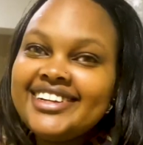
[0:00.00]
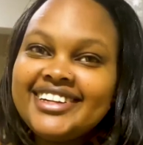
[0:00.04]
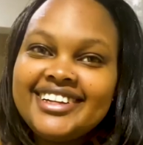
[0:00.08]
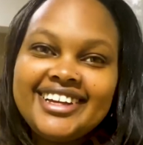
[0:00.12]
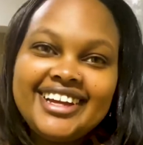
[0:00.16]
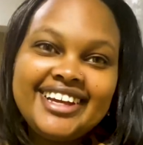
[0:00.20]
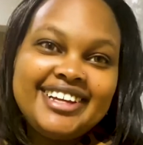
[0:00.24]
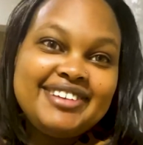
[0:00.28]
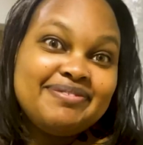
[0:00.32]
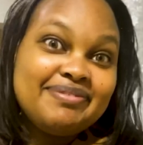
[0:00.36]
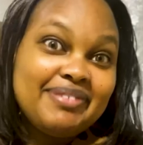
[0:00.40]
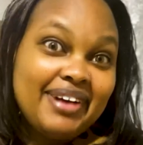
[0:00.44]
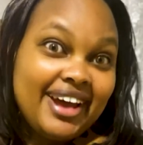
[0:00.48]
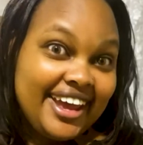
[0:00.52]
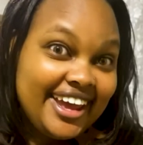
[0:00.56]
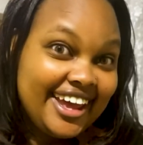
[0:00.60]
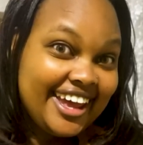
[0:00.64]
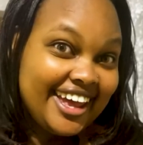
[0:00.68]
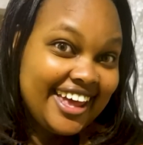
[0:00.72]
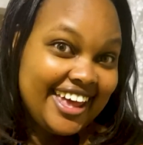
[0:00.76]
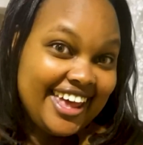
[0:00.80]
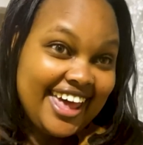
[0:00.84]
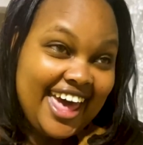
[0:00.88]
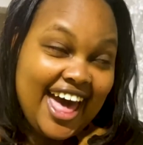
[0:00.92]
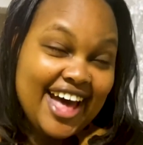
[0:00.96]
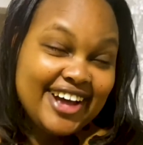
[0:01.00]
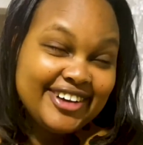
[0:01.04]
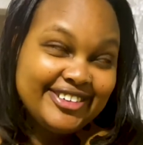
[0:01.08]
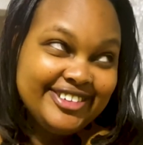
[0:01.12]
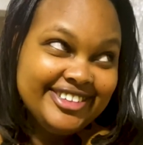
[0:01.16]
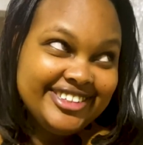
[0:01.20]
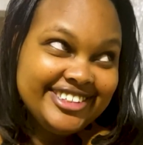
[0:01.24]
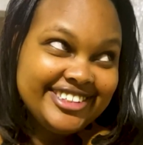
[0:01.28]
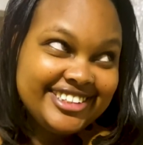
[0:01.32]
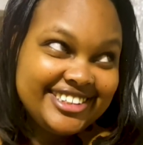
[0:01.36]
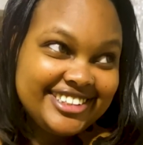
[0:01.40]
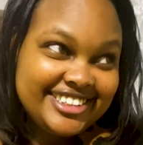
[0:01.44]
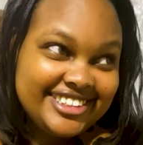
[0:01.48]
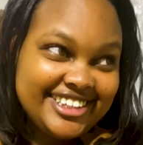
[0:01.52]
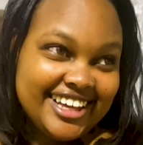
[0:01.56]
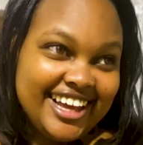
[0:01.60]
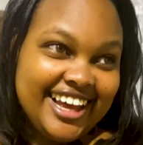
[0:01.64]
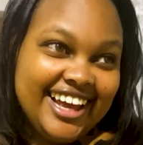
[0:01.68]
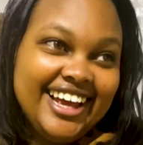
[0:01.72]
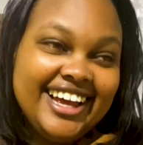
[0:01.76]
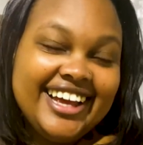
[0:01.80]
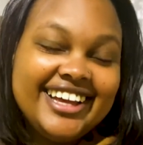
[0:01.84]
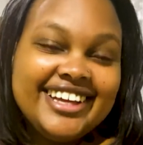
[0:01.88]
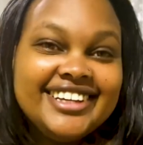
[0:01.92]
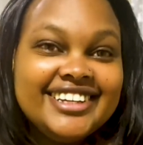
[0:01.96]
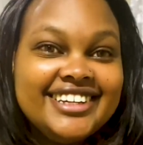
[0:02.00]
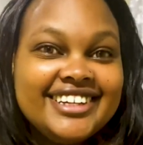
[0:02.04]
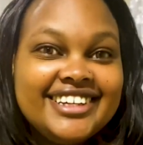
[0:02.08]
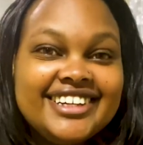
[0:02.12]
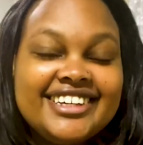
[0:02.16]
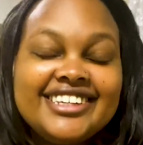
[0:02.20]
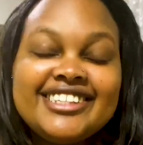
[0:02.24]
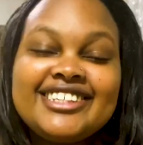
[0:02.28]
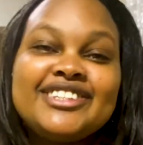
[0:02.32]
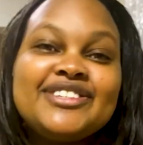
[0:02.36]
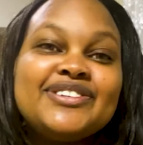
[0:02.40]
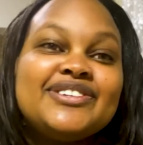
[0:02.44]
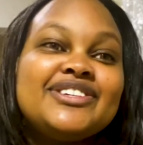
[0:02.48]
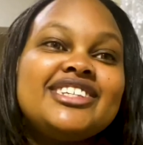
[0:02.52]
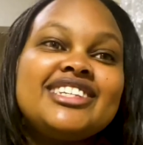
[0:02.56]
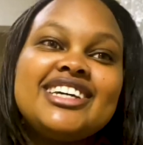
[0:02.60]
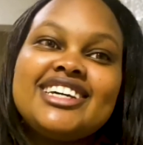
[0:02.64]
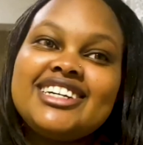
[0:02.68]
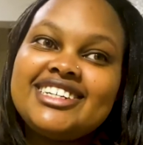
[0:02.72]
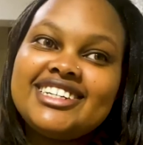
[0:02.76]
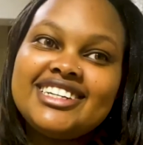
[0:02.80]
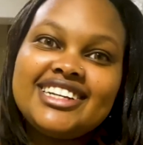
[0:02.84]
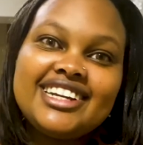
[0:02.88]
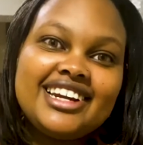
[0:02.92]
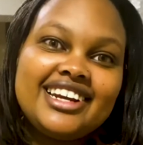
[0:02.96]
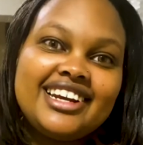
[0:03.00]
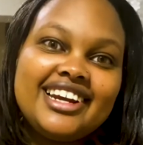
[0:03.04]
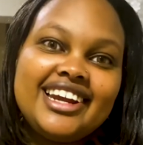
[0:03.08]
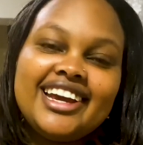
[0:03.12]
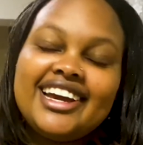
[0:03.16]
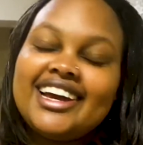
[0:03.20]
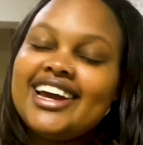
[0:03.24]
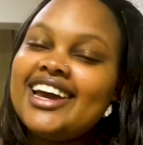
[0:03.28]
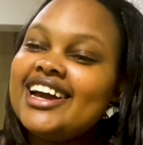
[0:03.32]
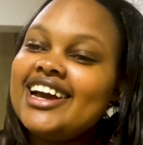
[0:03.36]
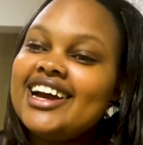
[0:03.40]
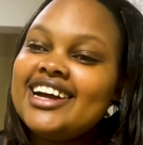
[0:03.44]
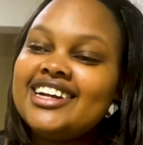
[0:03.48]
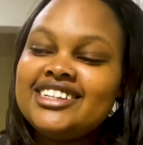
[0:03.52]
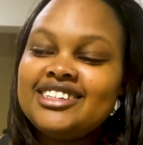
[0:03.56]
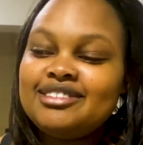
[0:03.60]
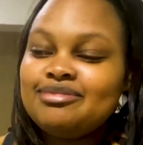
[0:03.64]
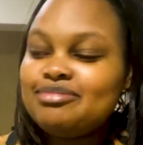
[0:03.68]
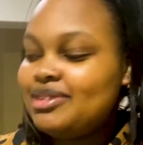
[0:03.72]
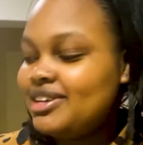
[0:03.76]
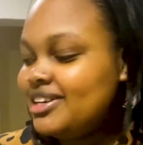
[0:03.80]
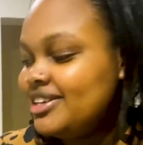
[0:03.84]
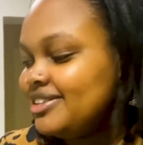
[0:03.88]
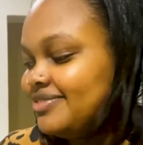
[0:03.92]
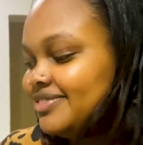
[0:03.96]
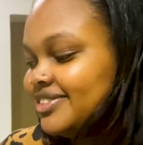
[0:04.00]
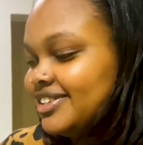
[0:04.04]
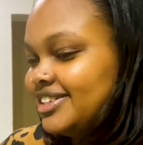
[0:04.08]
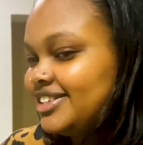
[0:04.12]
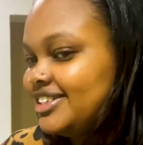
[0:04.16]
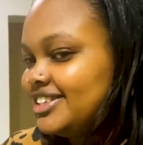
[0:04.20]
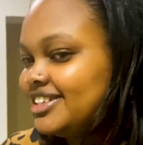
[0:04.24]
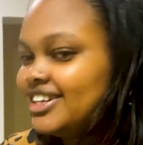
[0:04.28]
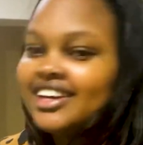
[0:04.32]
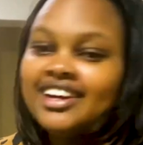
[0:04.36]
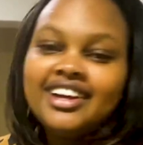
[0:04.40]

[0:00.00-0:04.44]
in my house. It's so surreal, like I can't believe it.